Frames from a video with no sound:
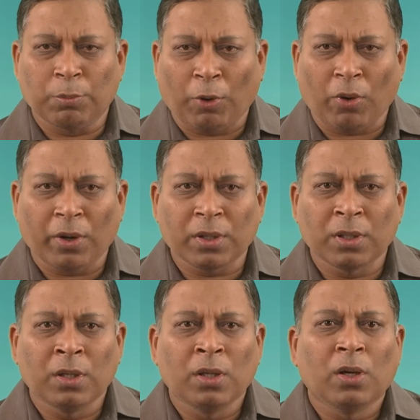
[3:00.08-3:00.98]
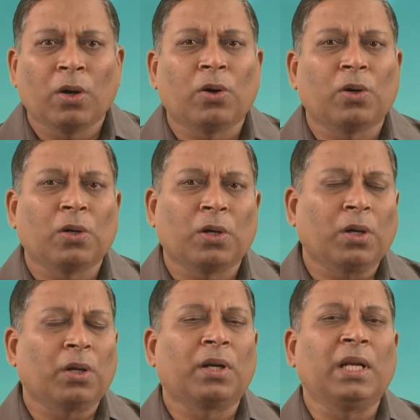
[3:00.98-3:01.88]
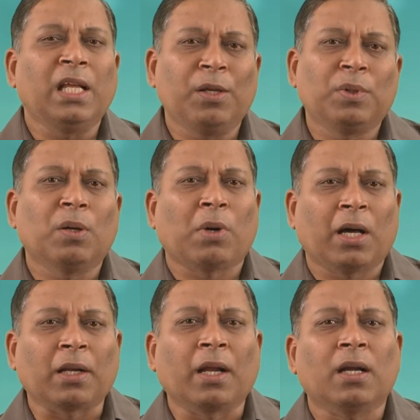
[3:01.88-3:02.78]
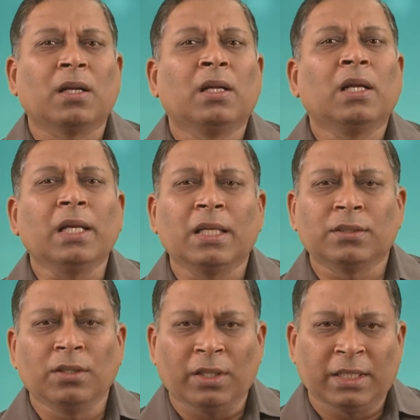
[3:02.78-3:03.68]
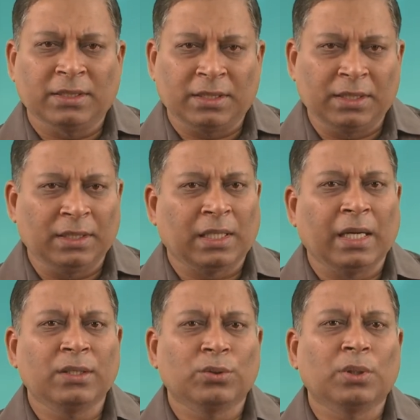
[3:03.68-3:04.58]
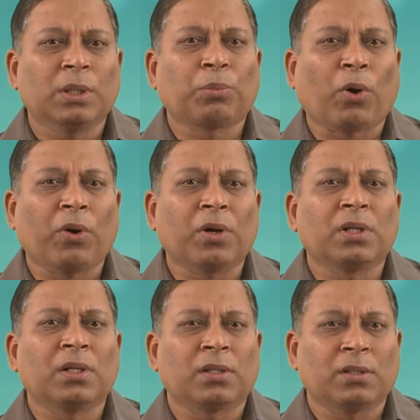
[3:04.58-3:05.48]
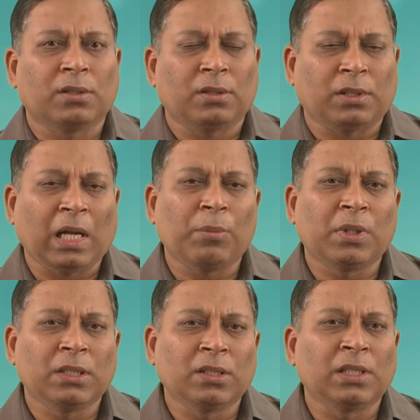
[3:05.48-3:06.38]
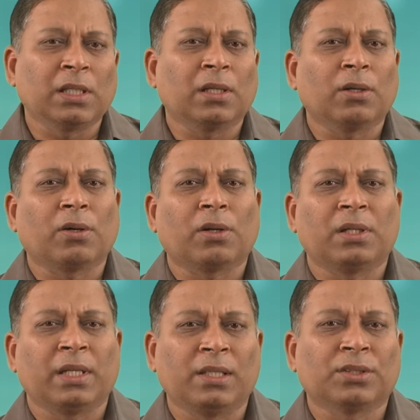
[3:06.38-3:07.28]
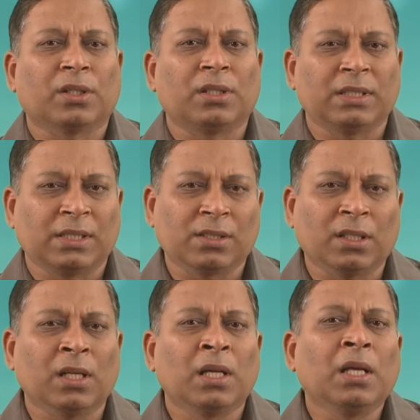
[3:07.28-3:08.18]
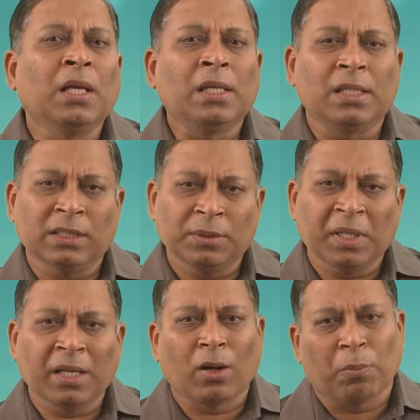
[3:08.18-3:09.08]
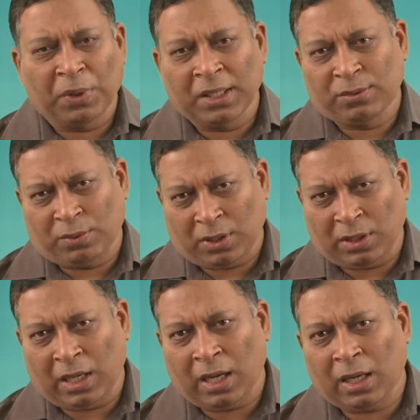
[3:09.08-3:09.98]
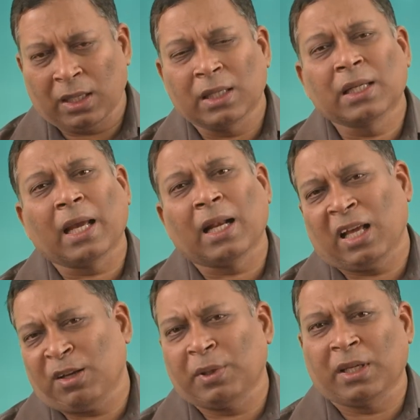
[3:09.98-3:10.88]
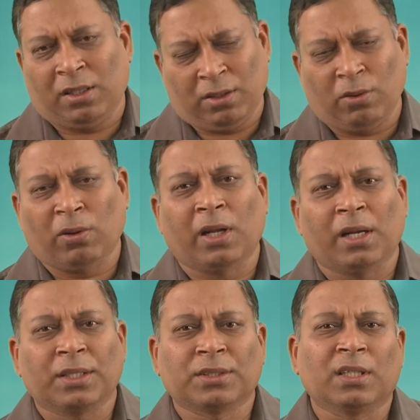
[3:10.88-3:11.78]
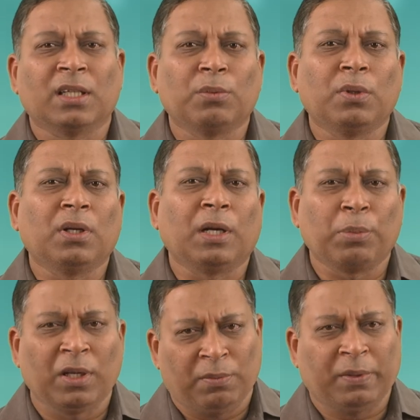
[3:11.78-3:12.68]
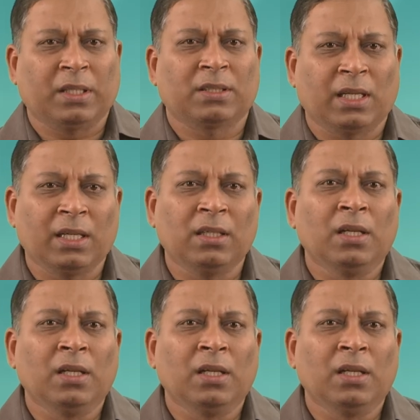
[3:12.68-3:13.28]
the product or leave the market is not easy, right? So the product abandoning or deletion decision is a very complex one, and it can have, again, organization level ripple effects, right?